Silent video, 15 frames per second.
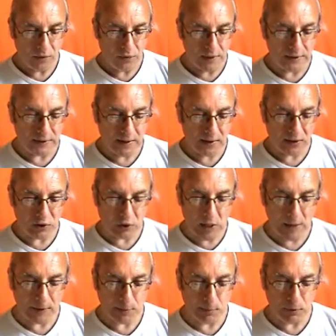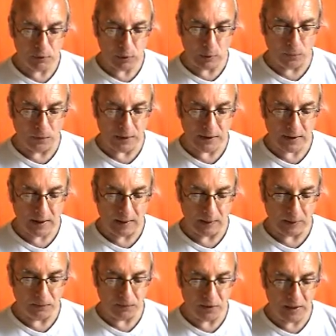They said a tribesman ruled this
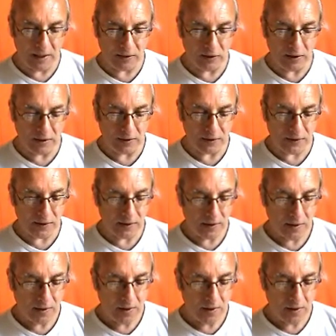kingdom for 8 years.